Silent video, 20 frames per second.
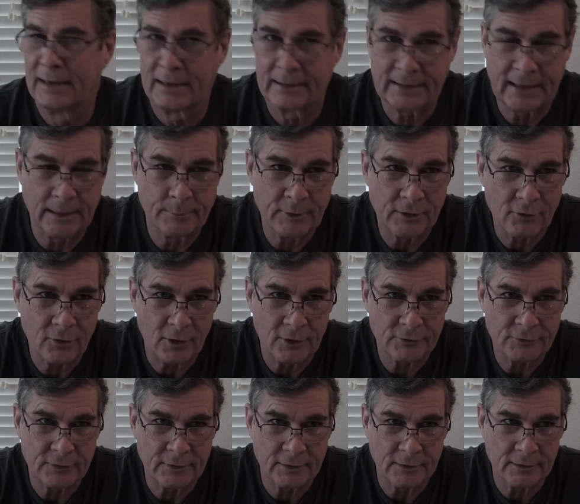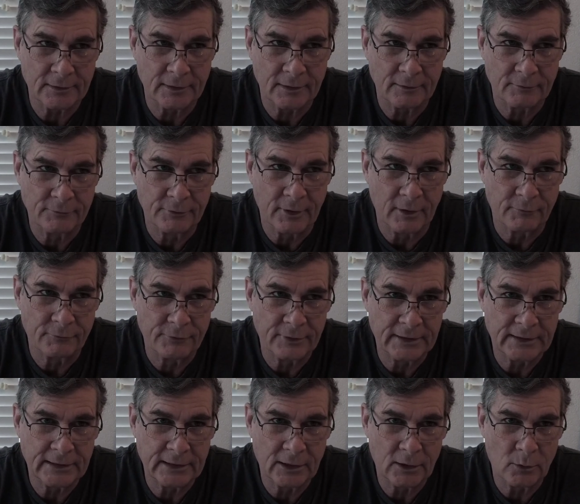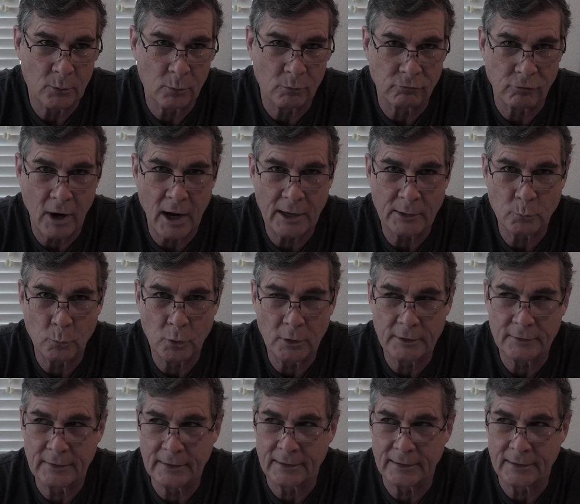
came across a video, Ron Wood,